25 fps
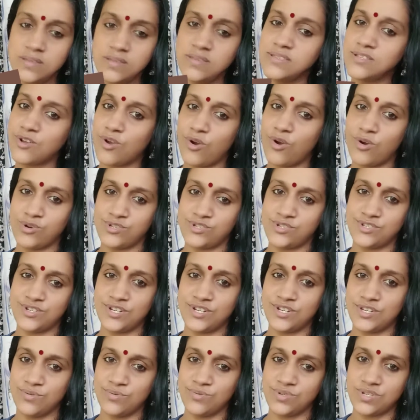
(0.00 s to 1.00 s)

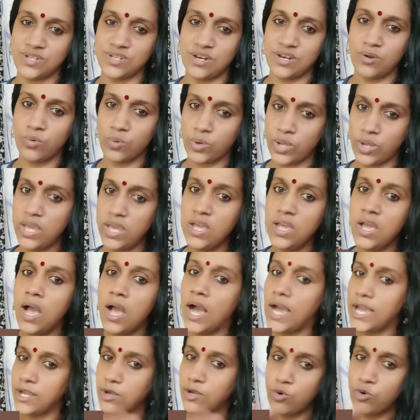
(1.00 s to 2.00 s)
constitution, okay.
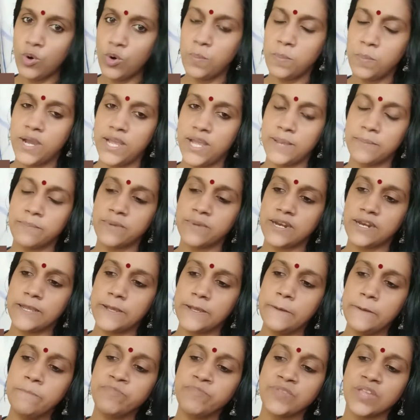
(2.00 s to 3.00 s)
I hope I am clear,